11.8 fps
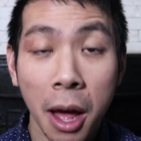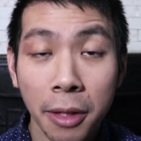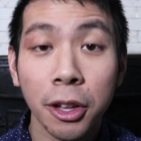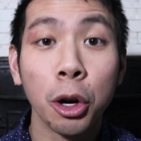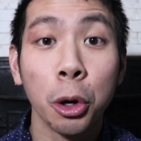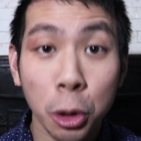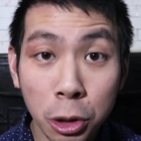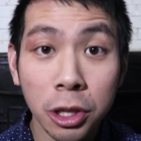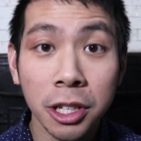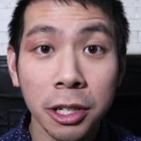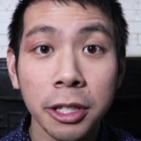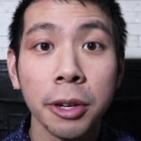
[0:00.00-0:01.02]
the
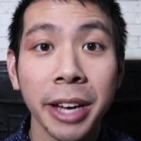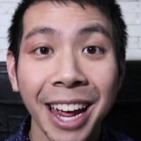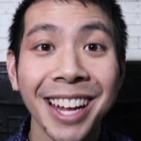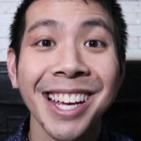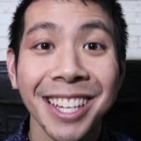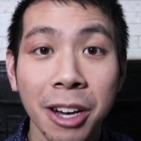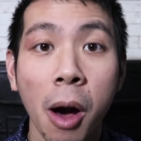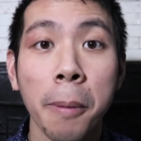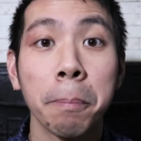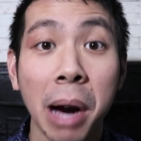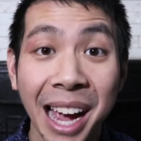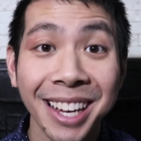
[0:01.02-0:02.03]
earlier you get in on
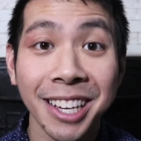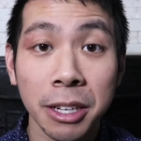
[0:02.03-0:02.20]
buying